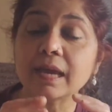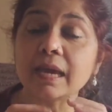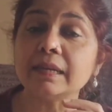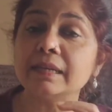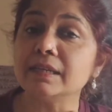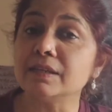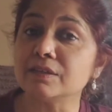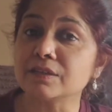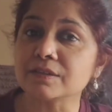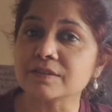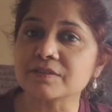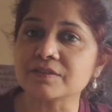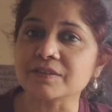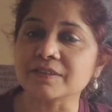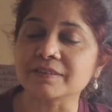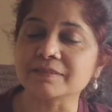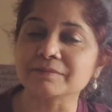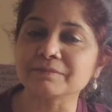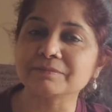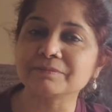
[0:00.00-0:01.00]
and
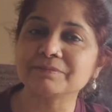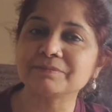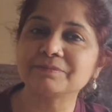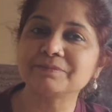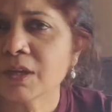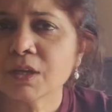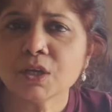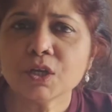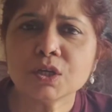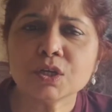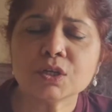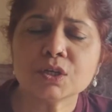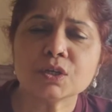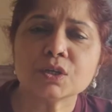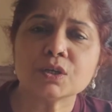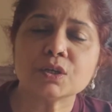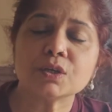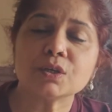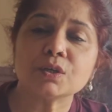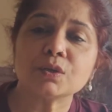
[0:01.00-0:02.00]
interesting.
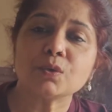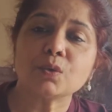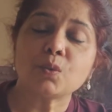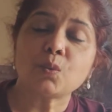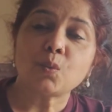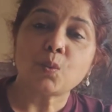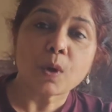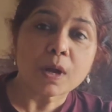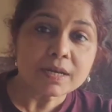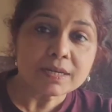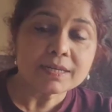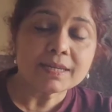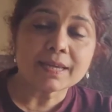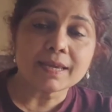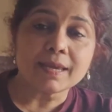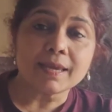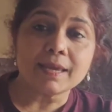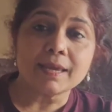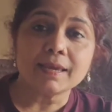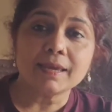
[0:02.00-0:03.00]
One
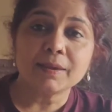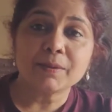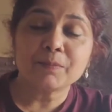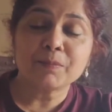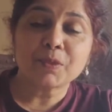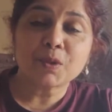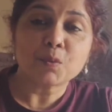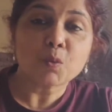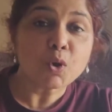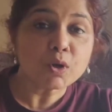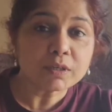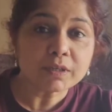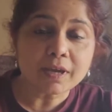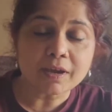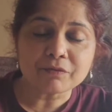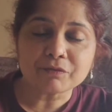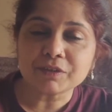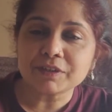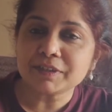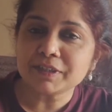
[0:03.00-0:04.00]
day, what
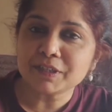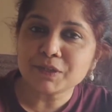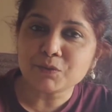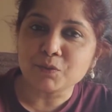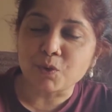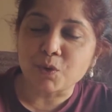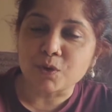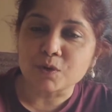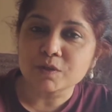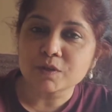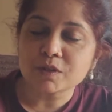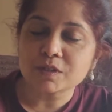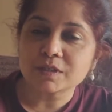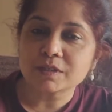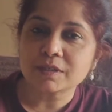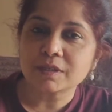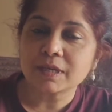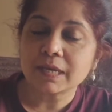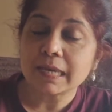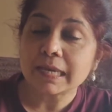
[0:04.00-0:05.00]
Kafka did was
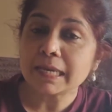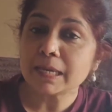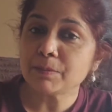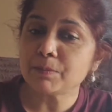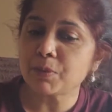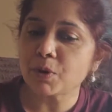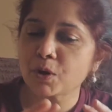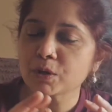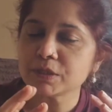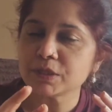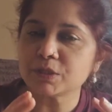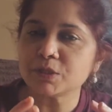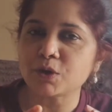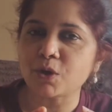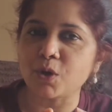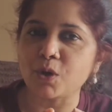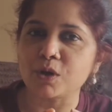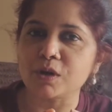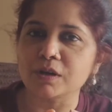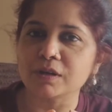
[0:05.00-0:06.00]
he brought a
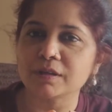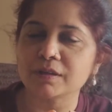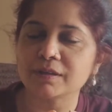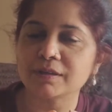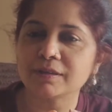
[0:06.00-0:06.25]
doll